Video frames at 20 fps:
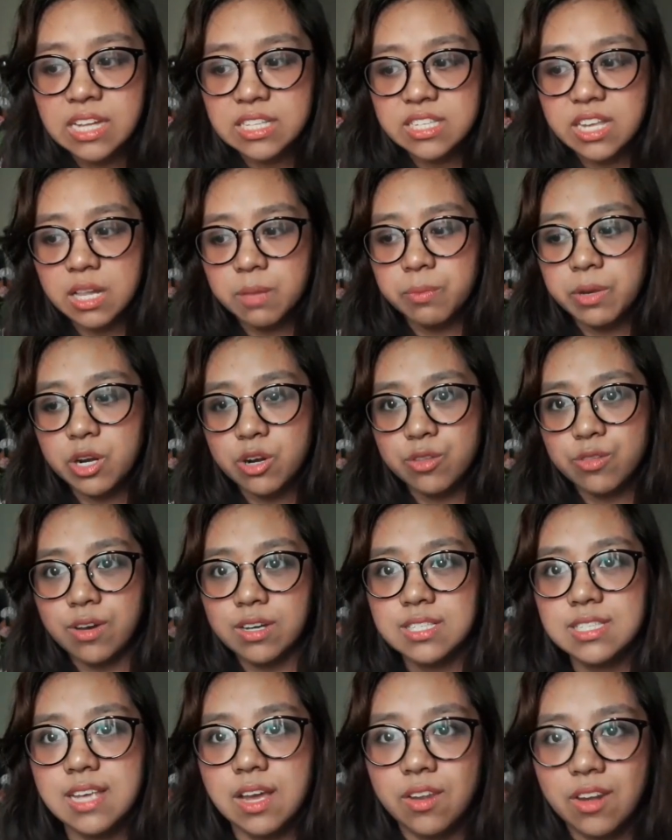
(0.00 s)
tell me your
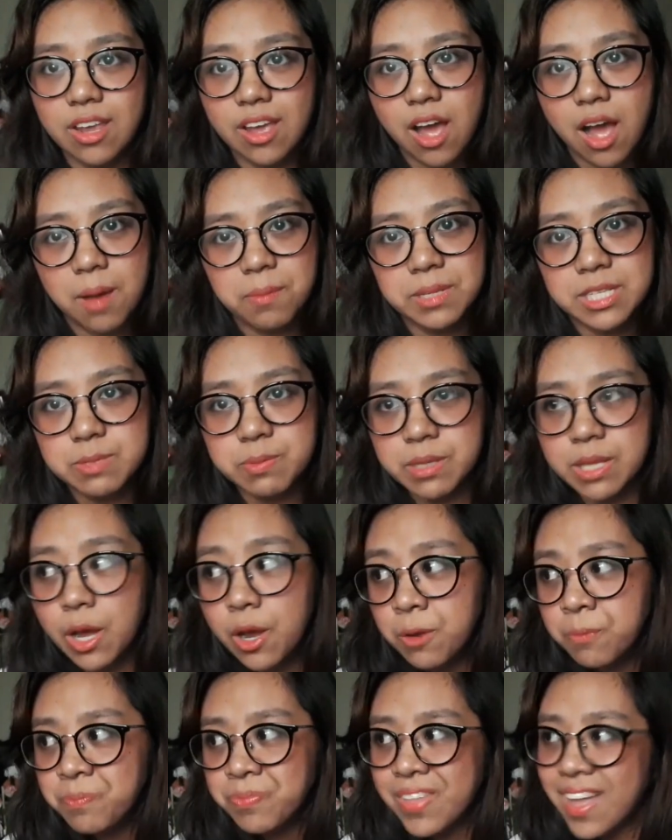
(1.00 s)
thoughts down in the comments
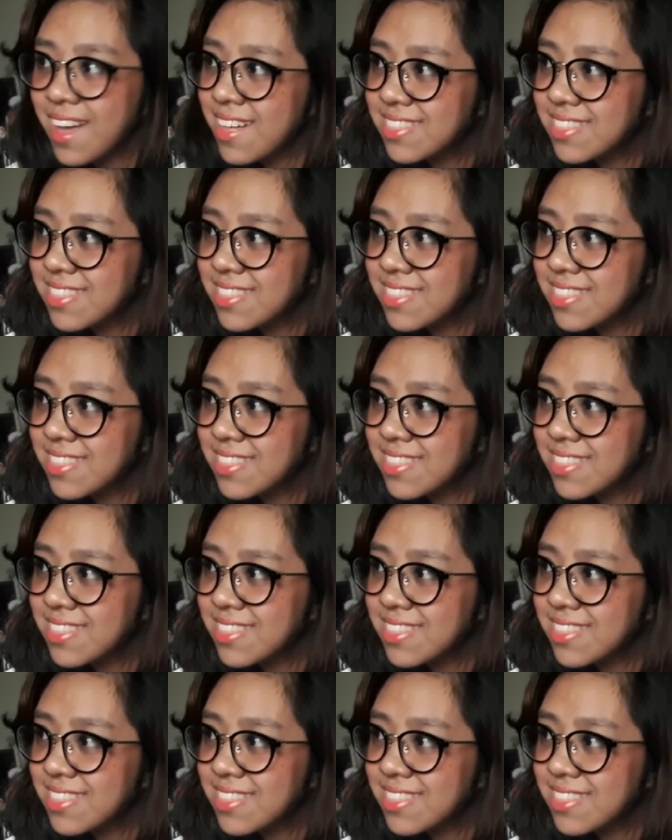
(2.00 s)
below.